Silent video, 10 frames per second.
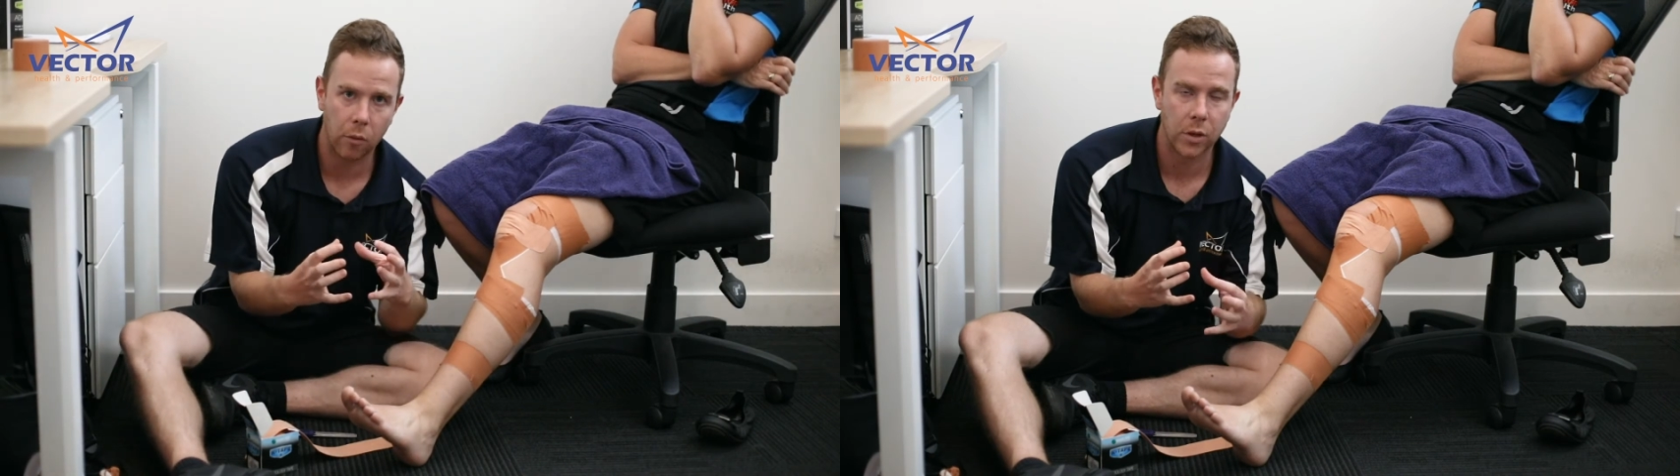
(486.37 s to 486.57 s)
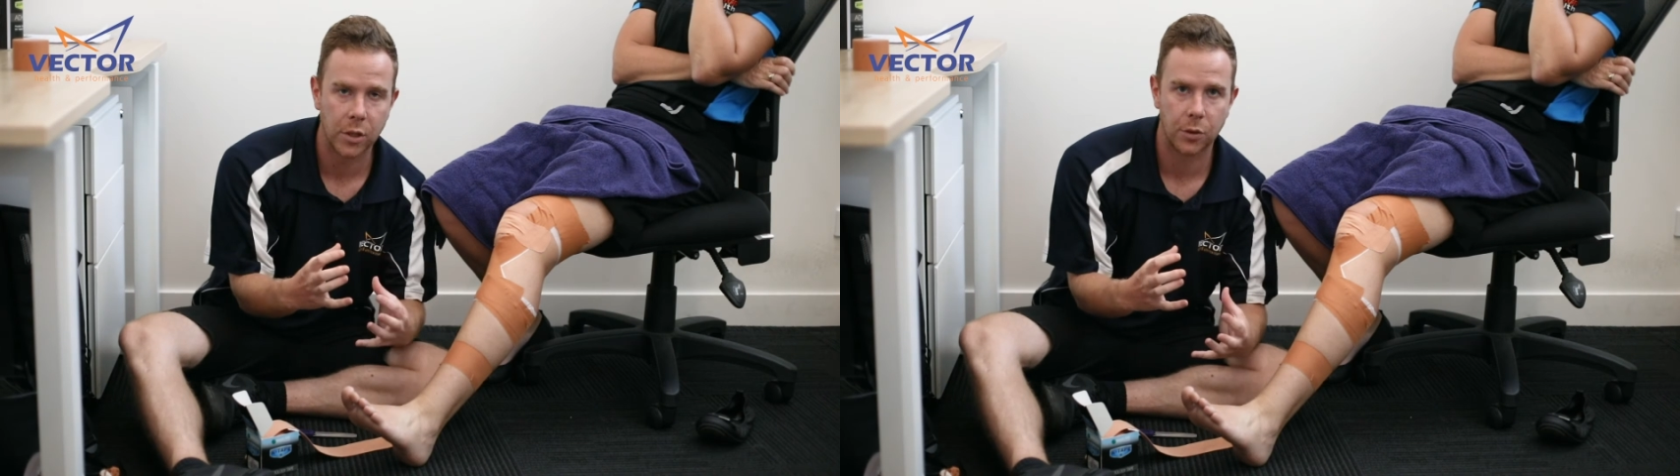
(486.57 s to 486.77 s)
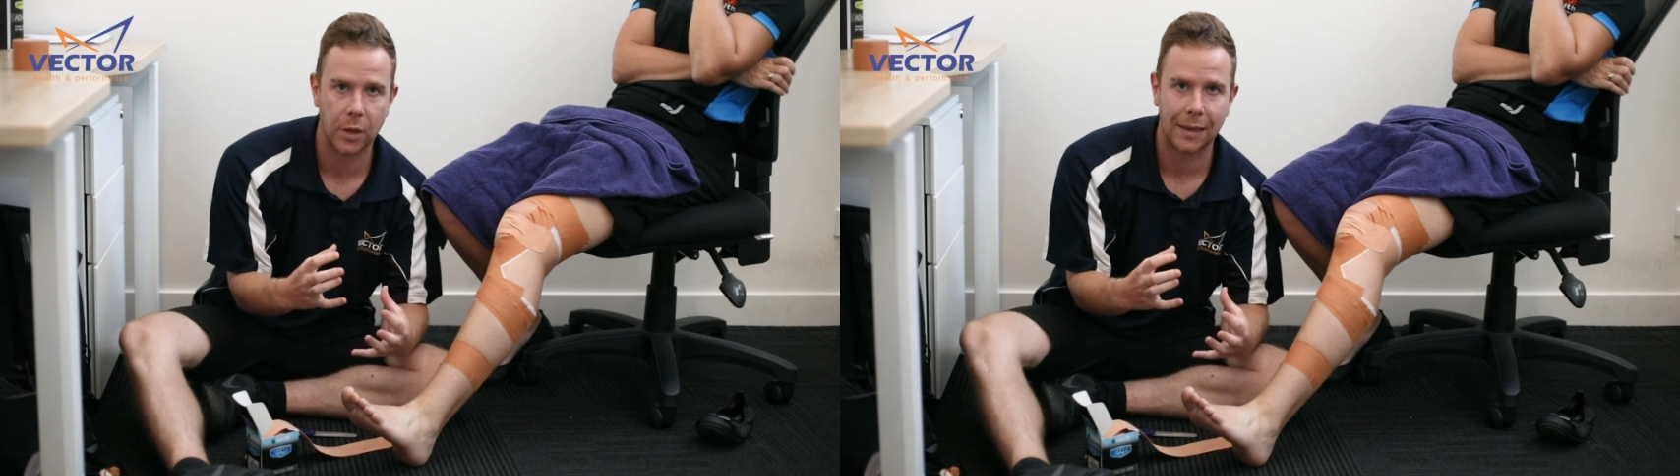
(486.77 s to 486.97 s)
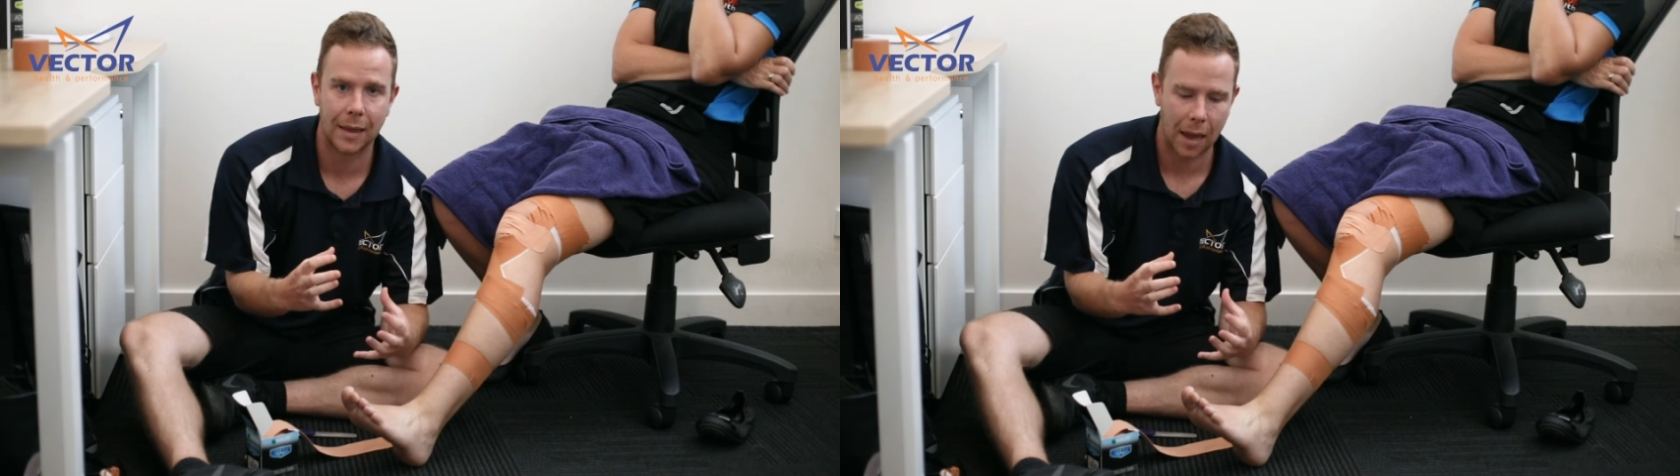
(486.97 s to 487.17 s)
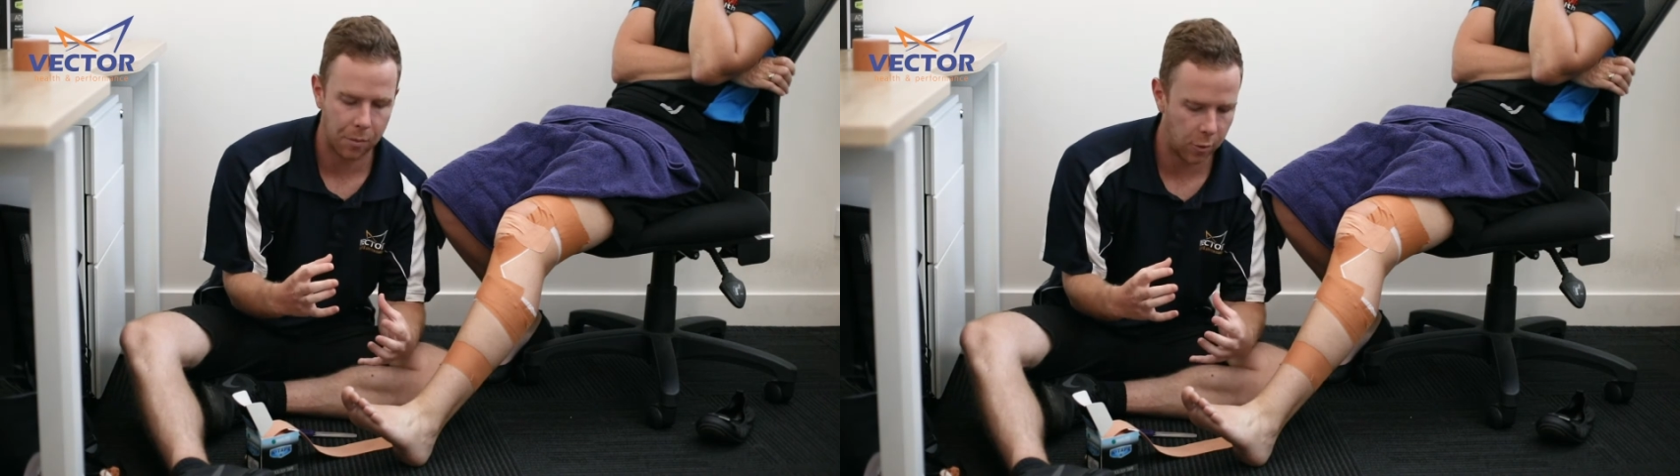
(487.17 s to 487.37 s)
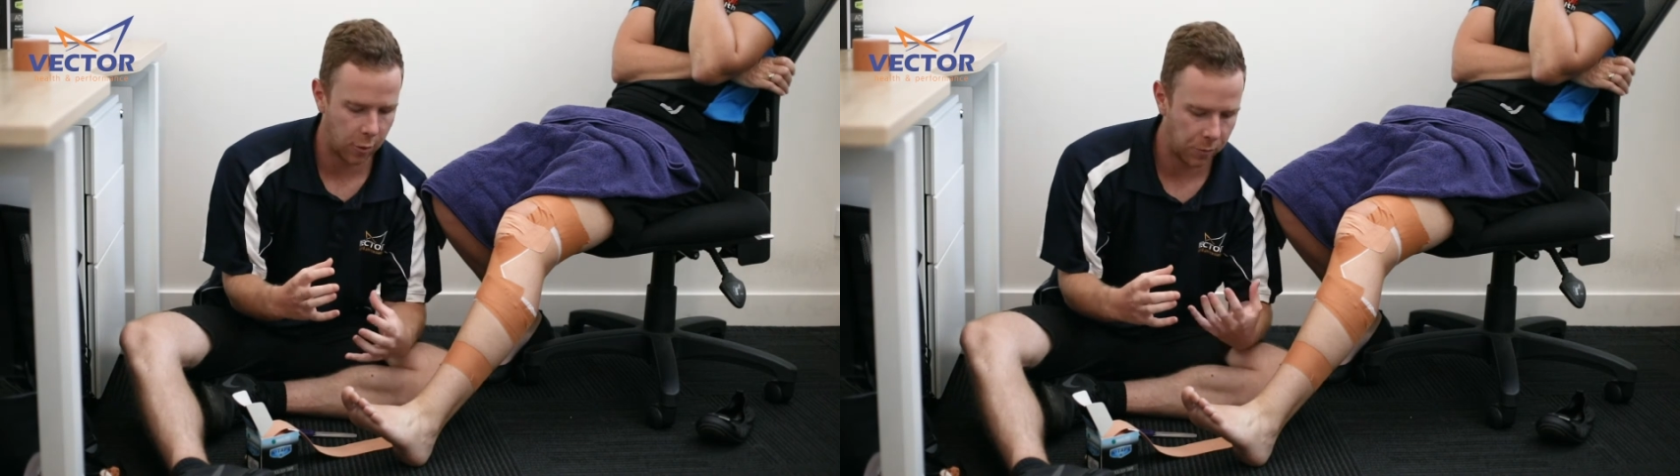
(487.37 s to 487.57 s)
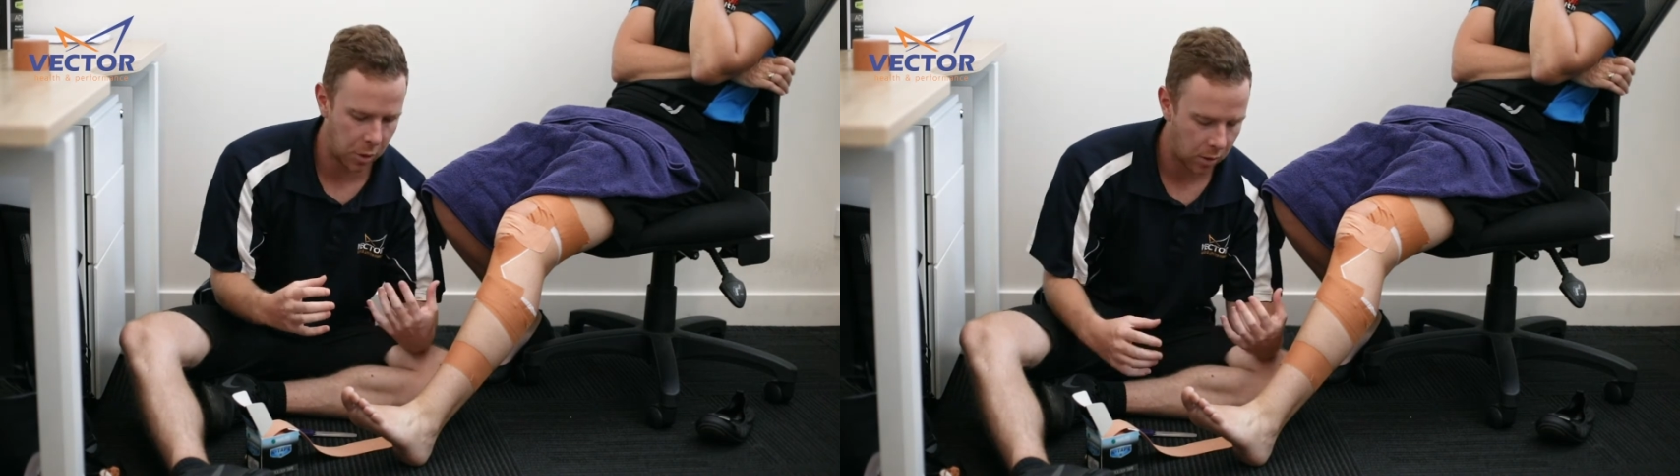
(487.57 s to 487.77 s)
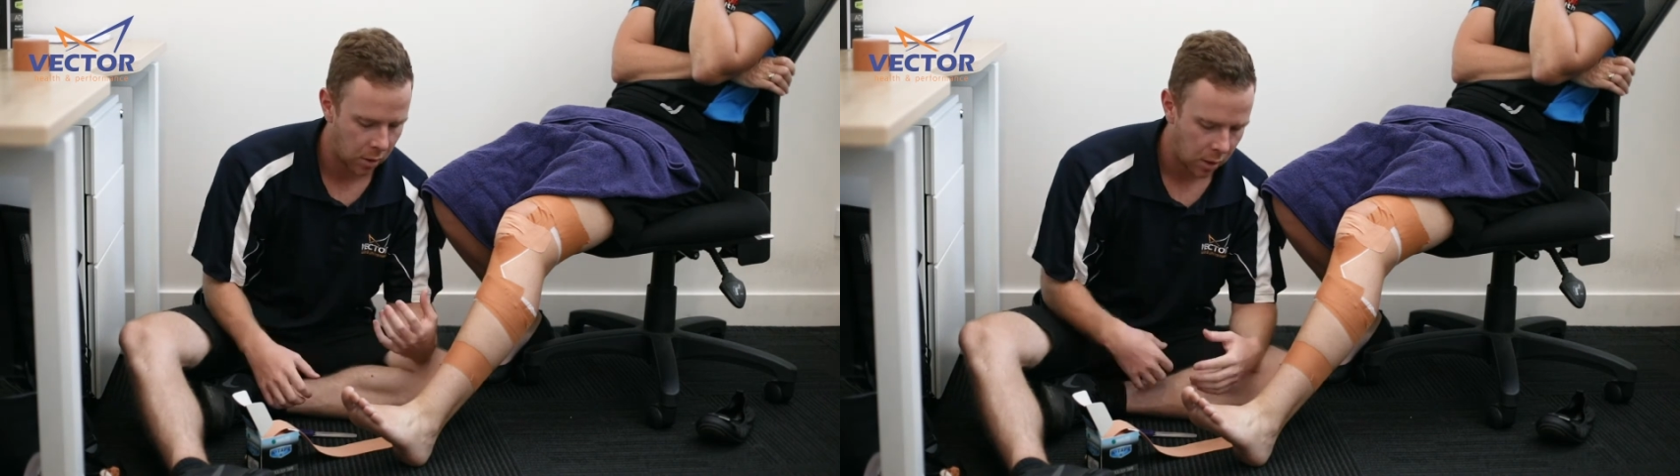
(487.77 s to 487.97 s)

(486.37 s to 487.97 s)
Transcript: restrict that movement.